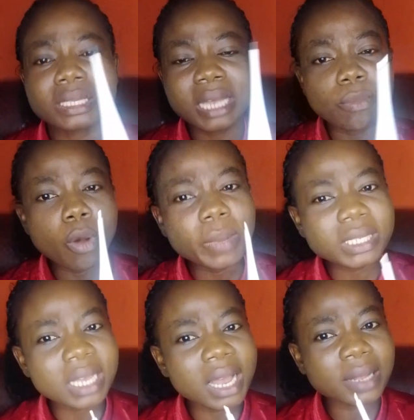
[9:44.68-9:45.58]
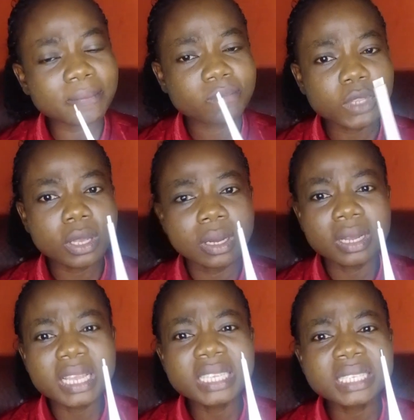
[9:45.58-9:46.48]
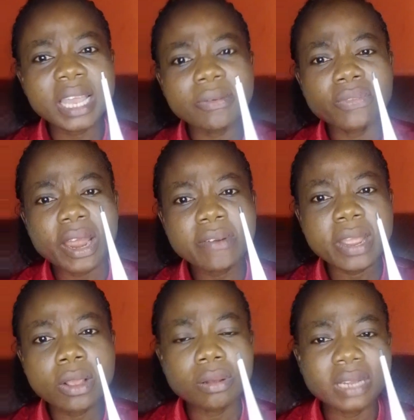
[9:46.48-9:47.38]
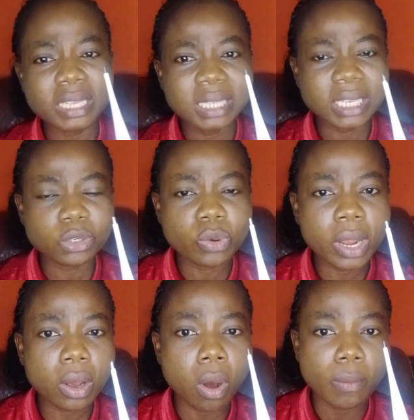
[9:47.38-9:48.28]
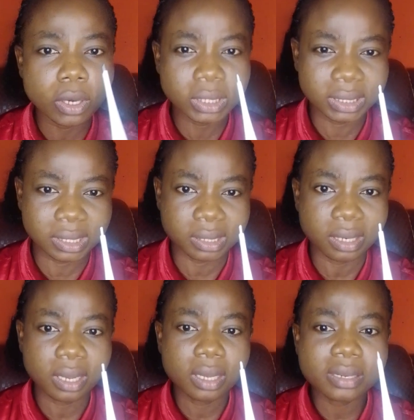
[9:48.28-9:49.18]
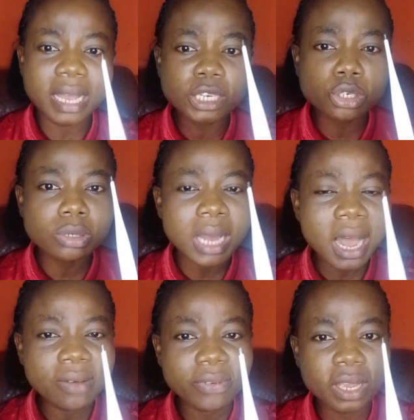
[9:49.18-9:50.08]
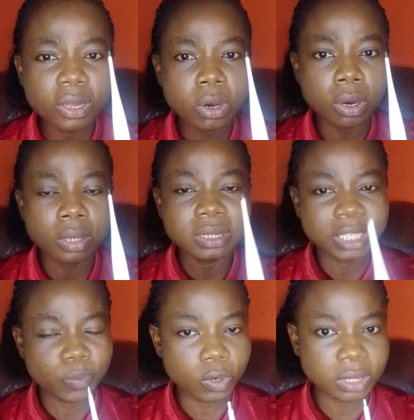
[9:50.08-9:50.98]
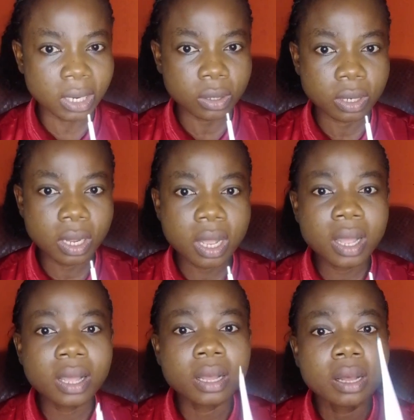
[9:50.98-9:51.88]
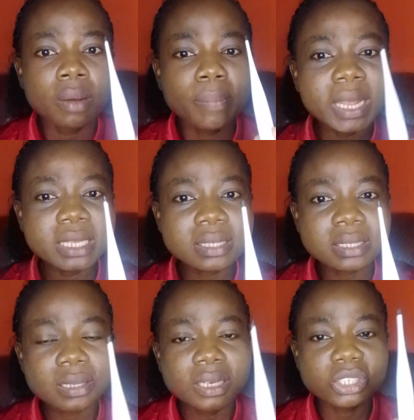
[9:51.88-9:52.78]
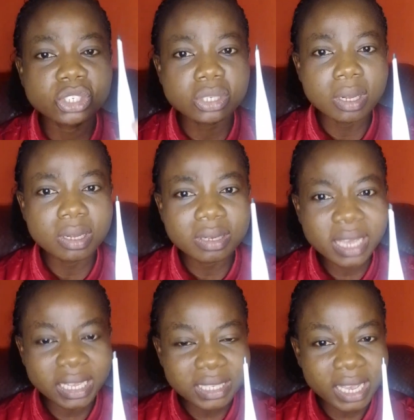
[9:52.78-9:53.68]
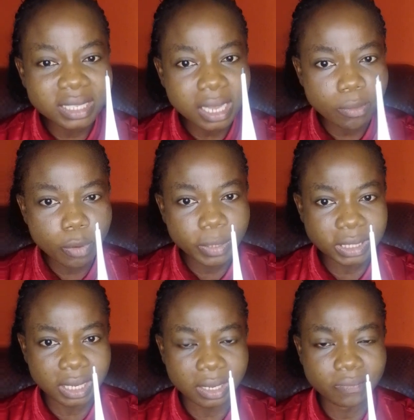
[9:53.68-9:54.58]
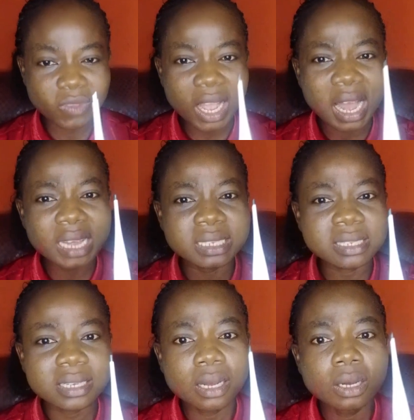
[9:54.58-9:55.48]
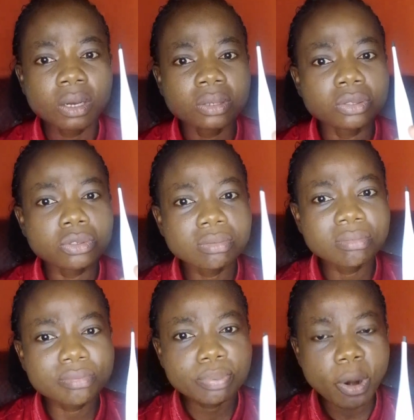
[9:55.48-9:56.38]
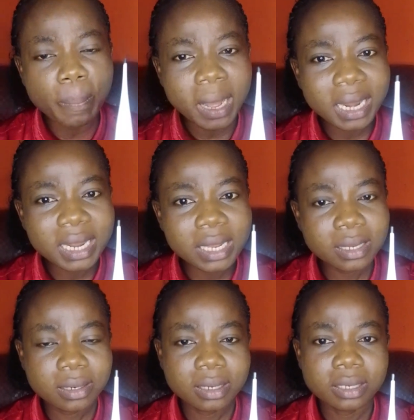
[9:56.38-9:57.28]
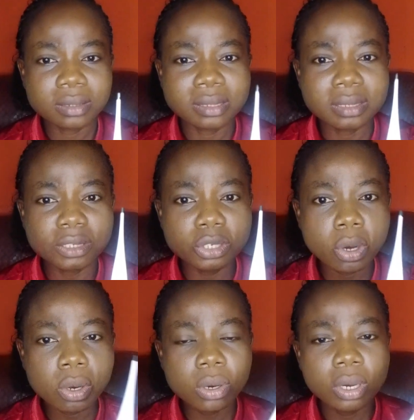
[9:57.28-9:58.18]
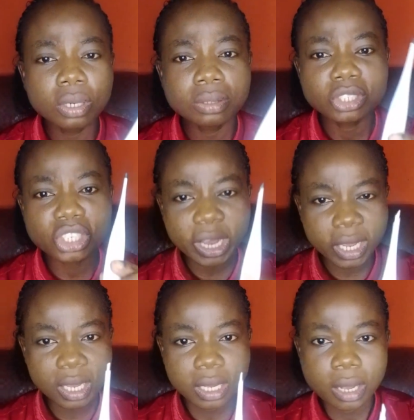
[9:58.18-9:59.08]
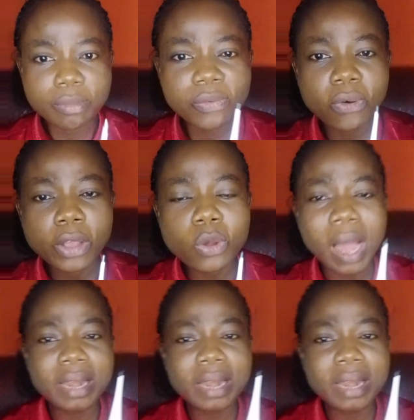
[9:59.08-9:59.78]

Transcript: thermometer is a very necessary commodity that you should have in your disposal. Please get a thermometer and properly check before you